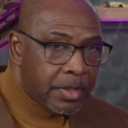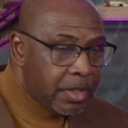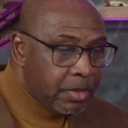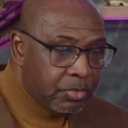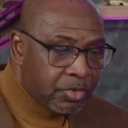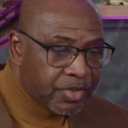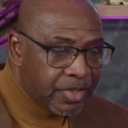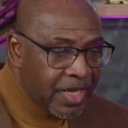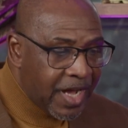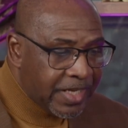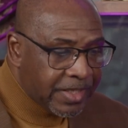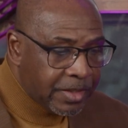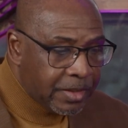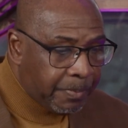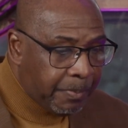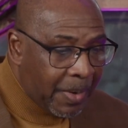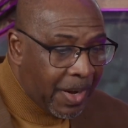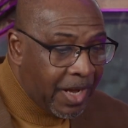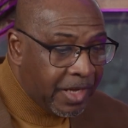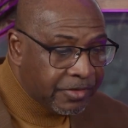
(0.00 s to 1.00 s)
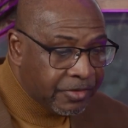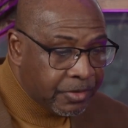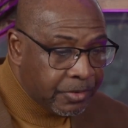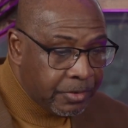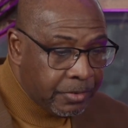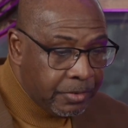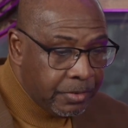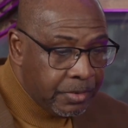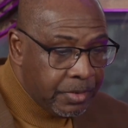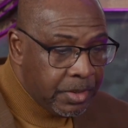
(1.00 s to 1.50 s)
He was not an
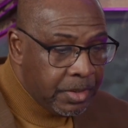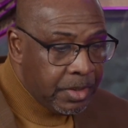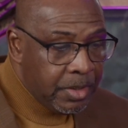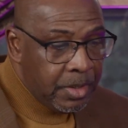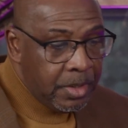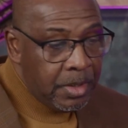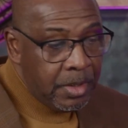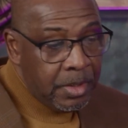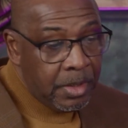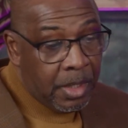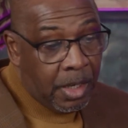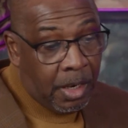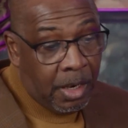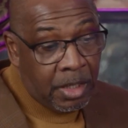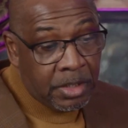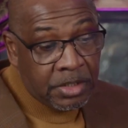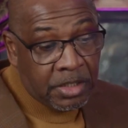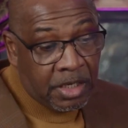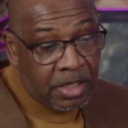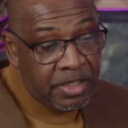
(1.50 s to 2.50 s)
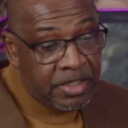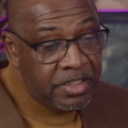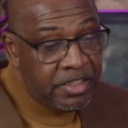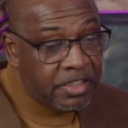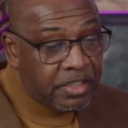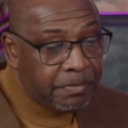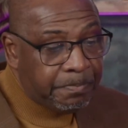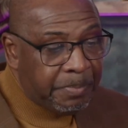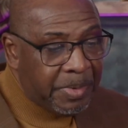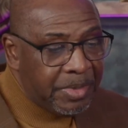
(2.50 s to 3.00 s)
apostle. Unclean
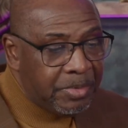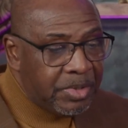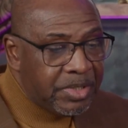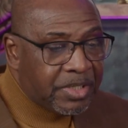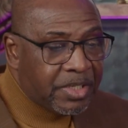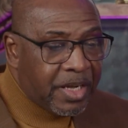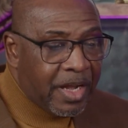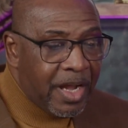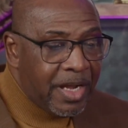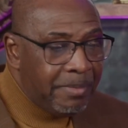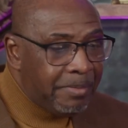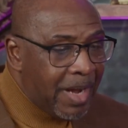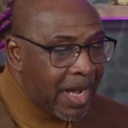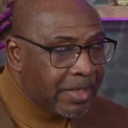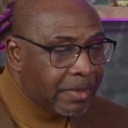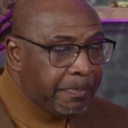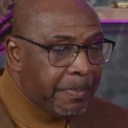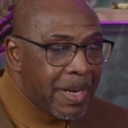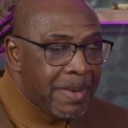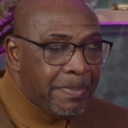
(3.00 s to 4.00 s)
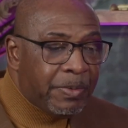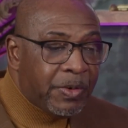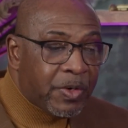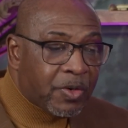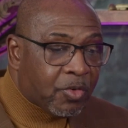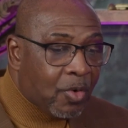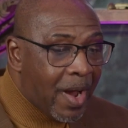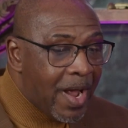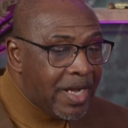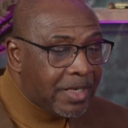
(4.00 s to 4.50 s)
spirits came out of people
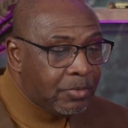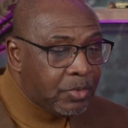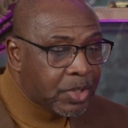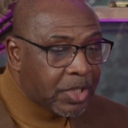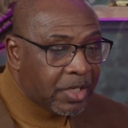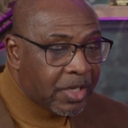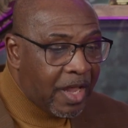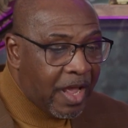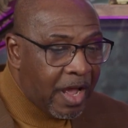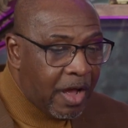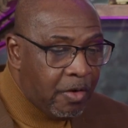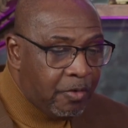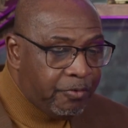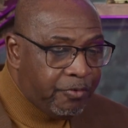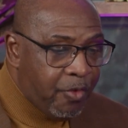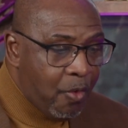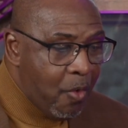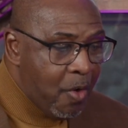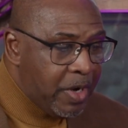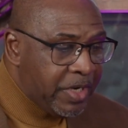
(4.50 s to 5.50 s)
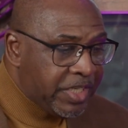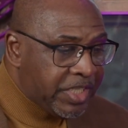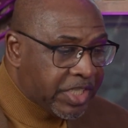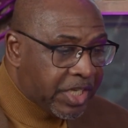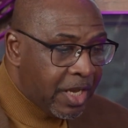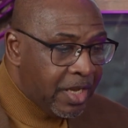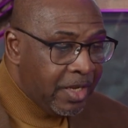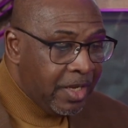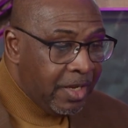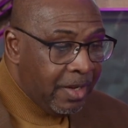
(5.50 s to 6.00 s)
crying with a loud voice.
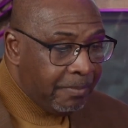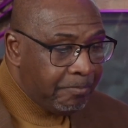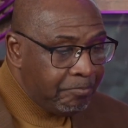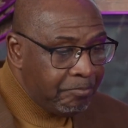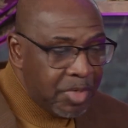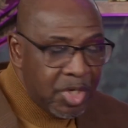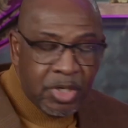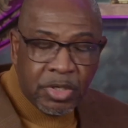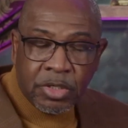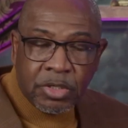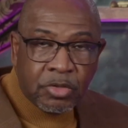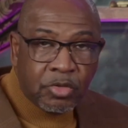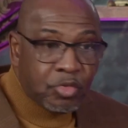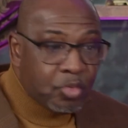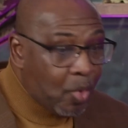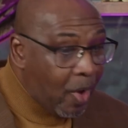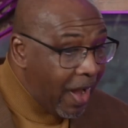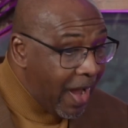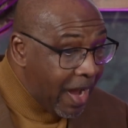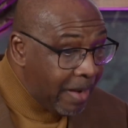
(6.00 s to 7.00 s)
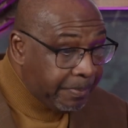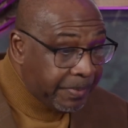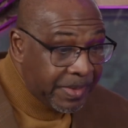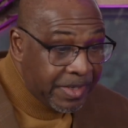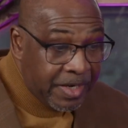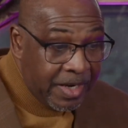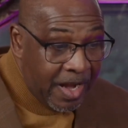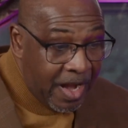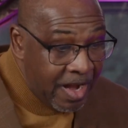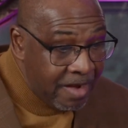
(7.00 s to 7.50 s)
Miracles were
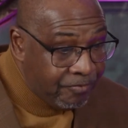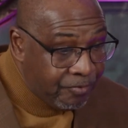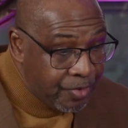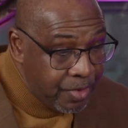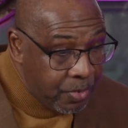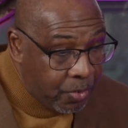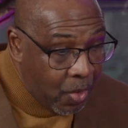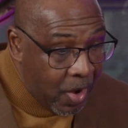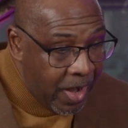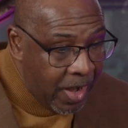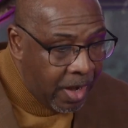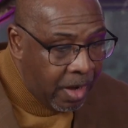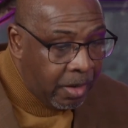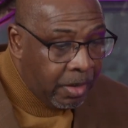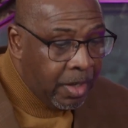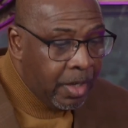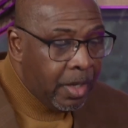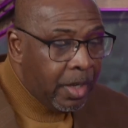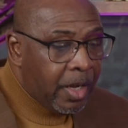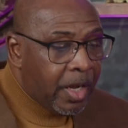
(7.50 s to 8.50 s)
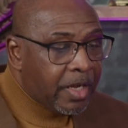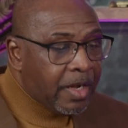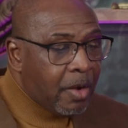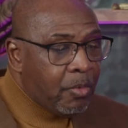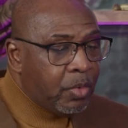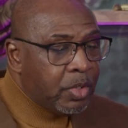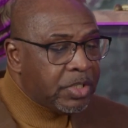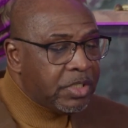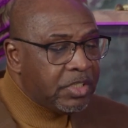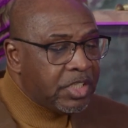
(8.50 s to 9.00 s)
happening everywhere. And I
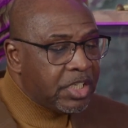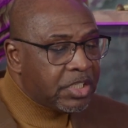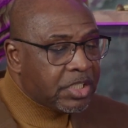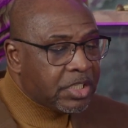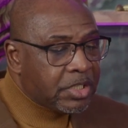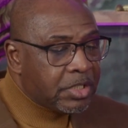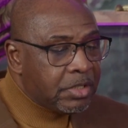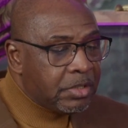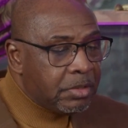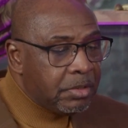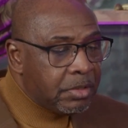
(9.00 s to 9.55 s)
want to just